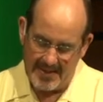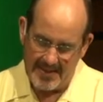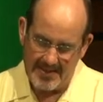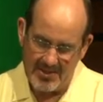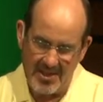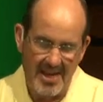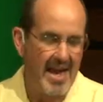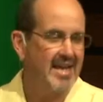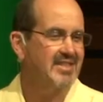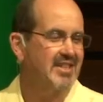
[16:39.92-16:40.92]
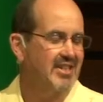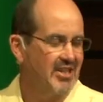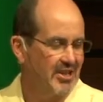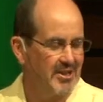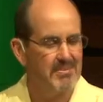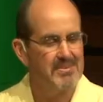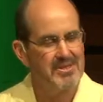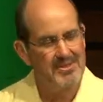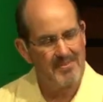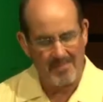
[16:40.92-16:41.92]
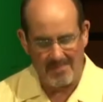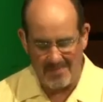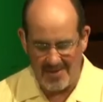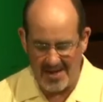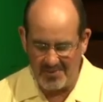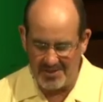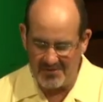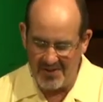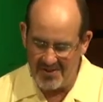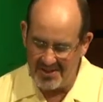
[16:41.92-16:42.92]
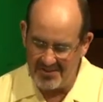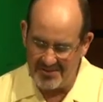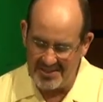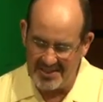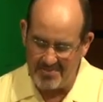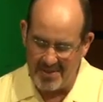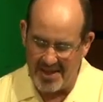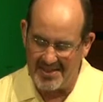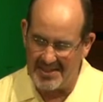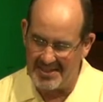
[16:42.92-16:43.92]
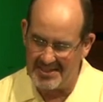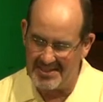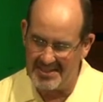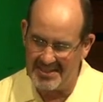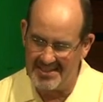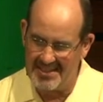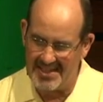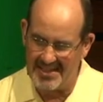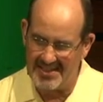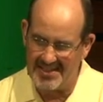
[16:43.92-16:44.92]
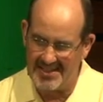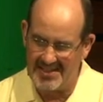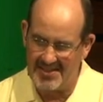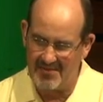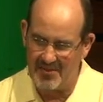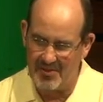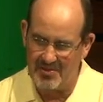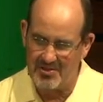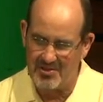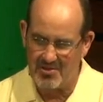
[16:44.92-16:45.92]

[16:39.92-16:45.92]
So the ask comes, and what's very interesting about this is that the verse